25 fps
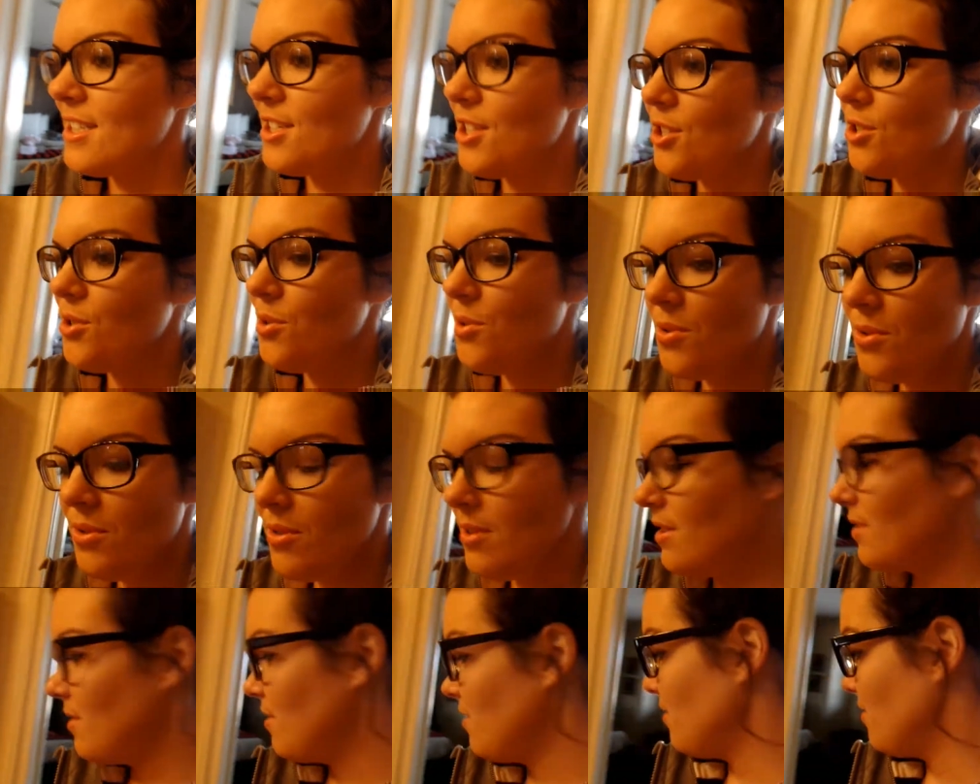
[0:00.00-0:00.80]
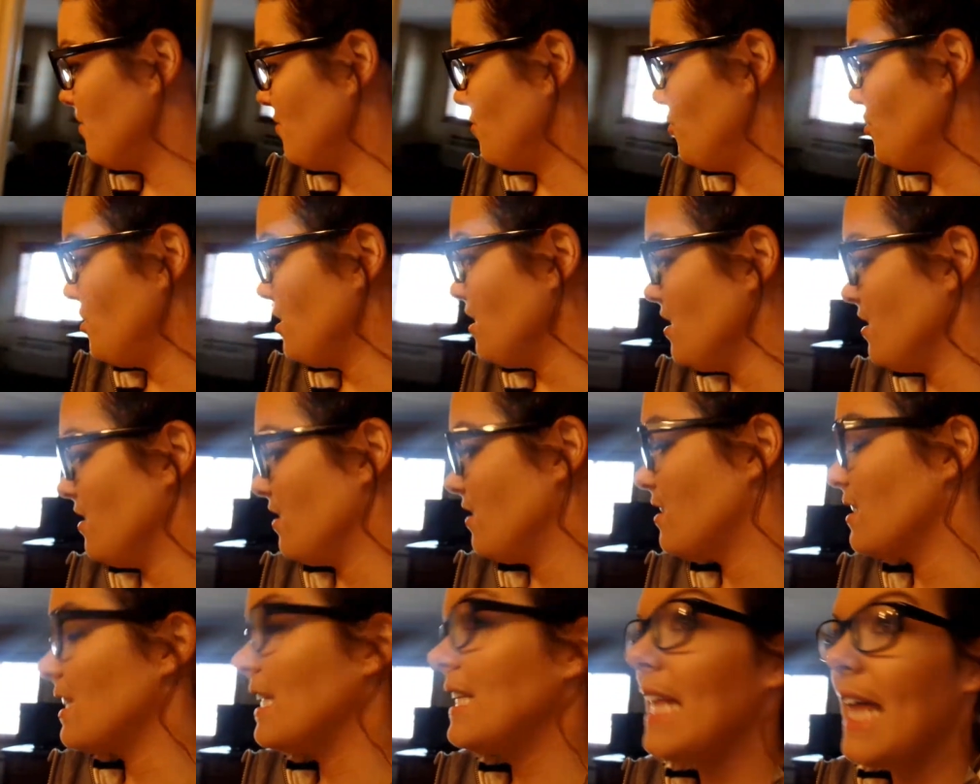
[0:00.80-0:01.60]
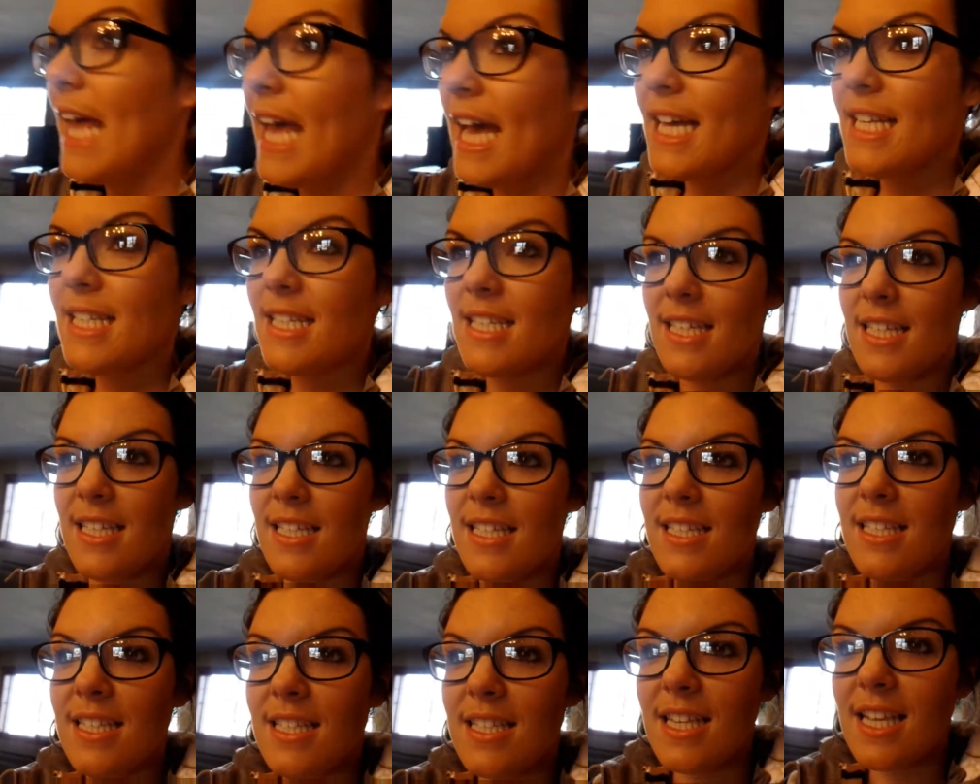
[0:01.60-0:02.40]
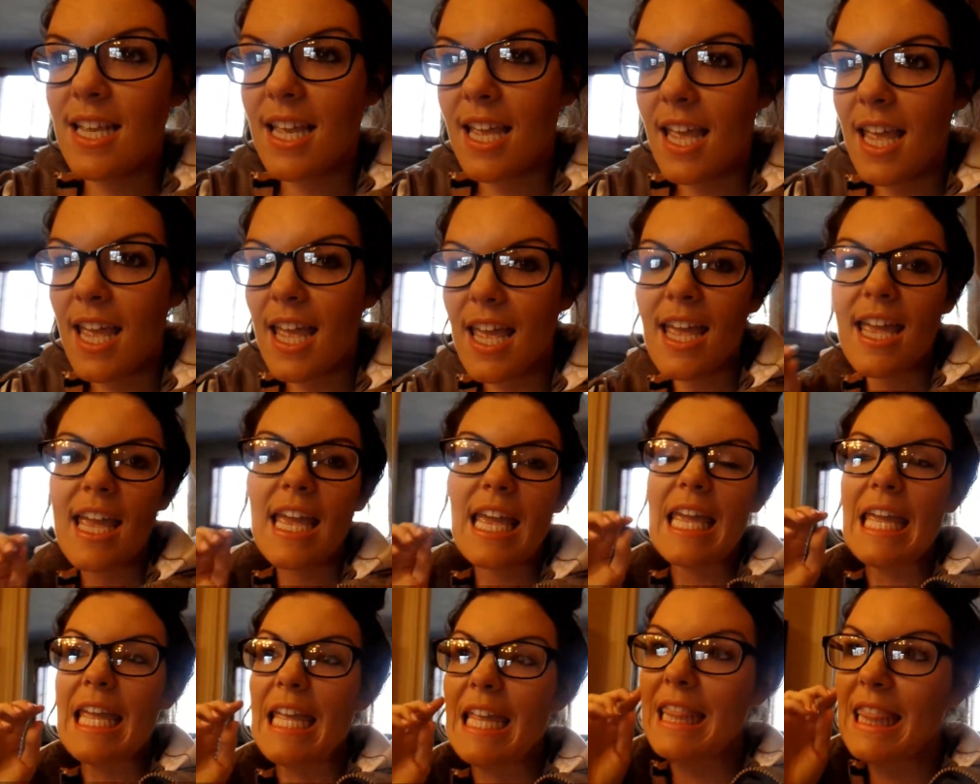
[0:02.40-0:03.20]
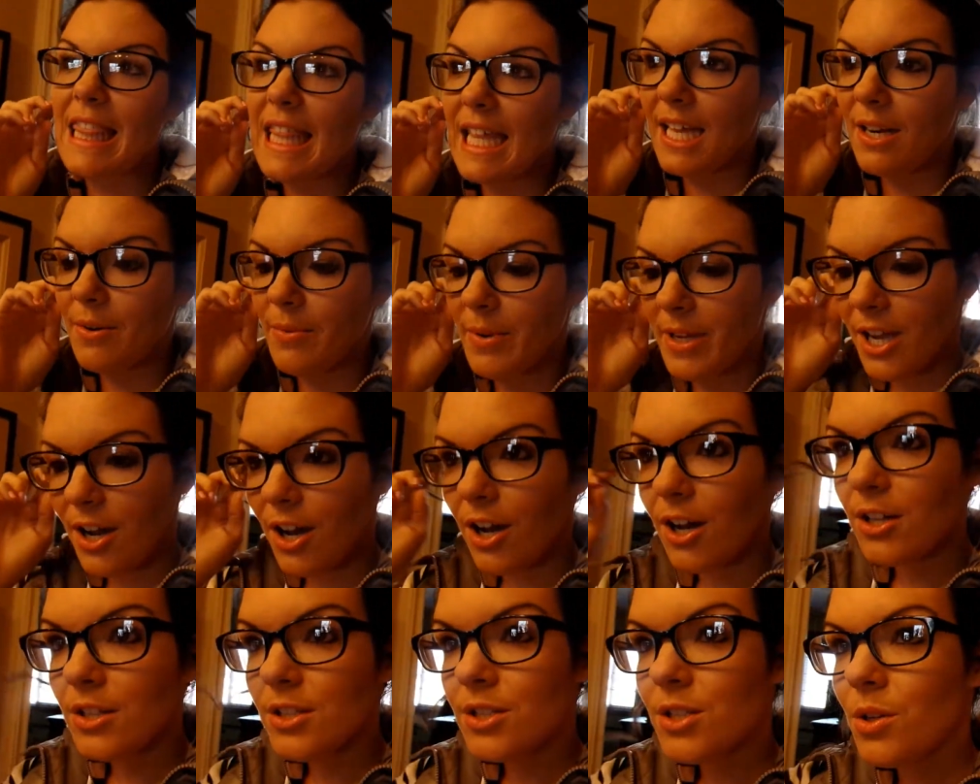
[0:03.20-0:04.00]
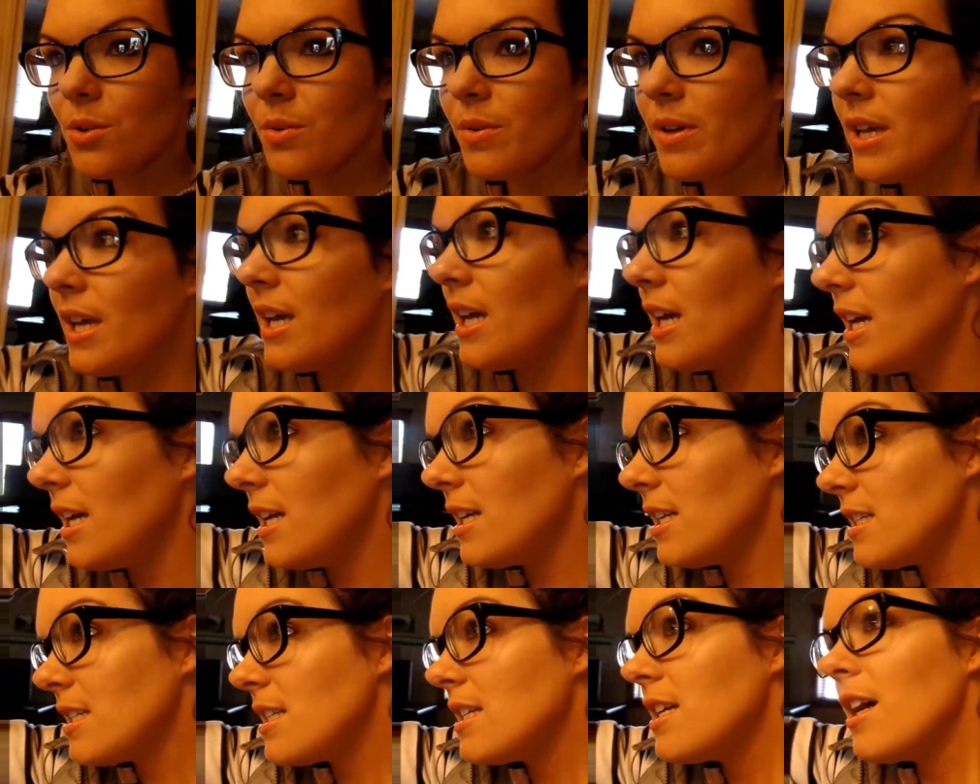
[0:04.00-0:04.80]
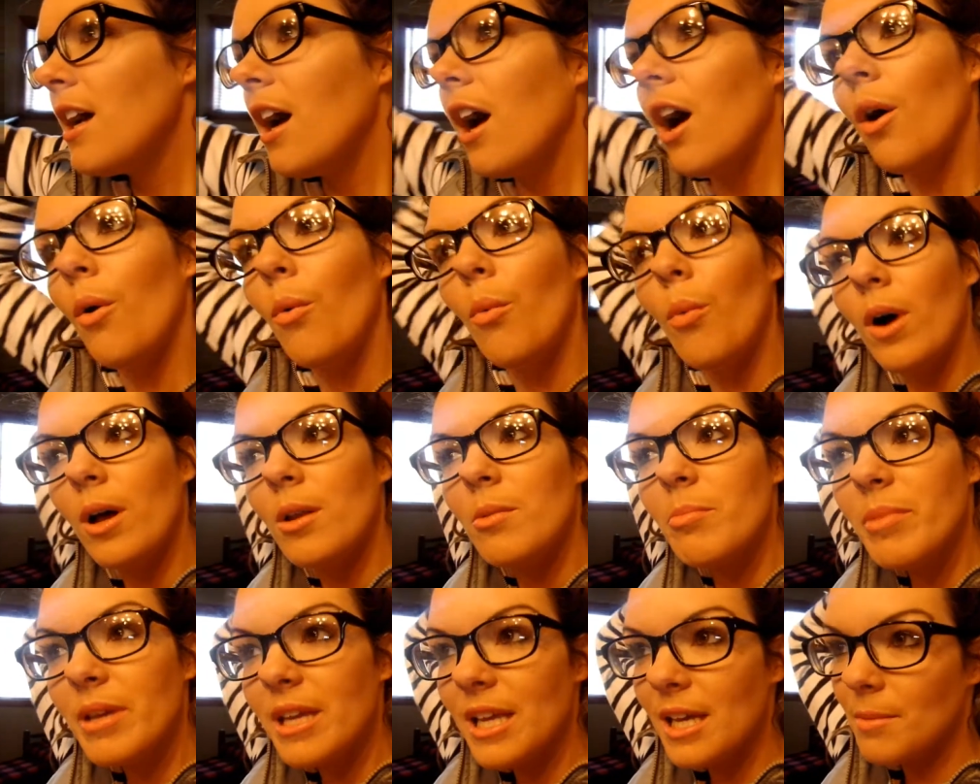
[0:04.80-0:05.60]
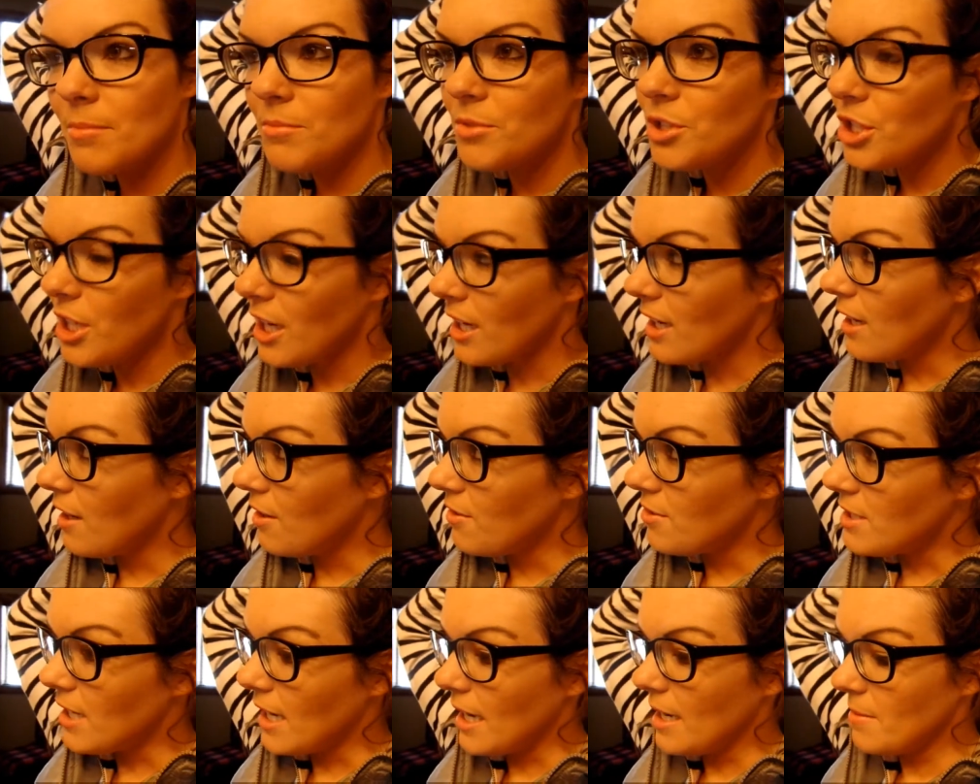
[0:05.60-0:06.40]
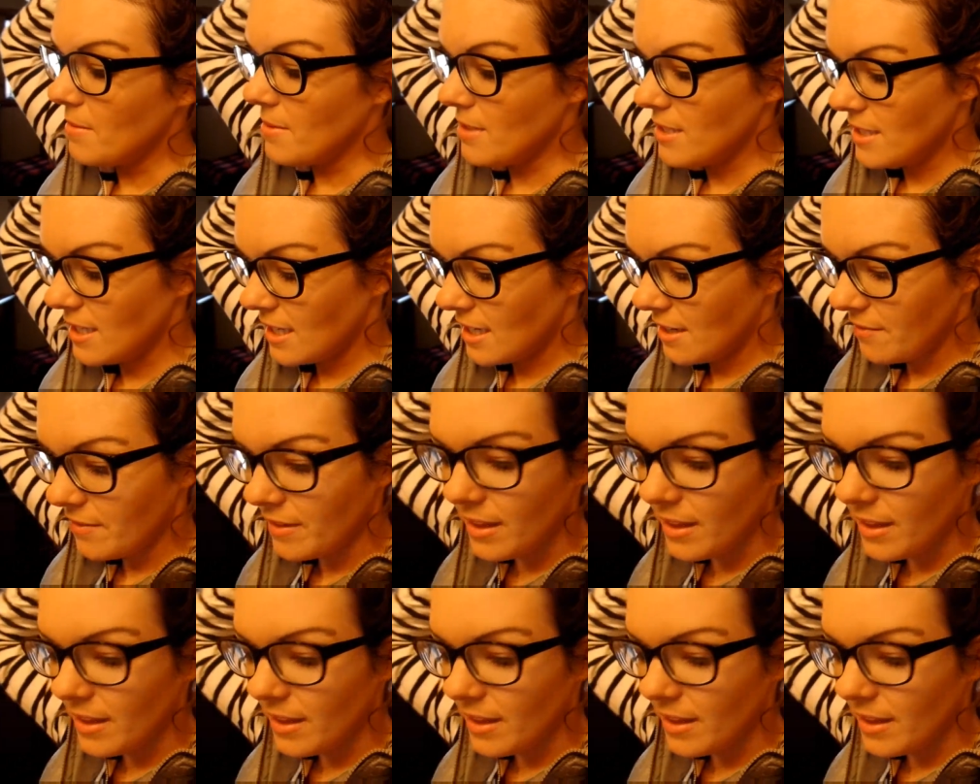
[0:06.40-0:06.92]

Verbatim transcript: two, cheese glasses. And then we also get a 1 p.m. checkout time instead of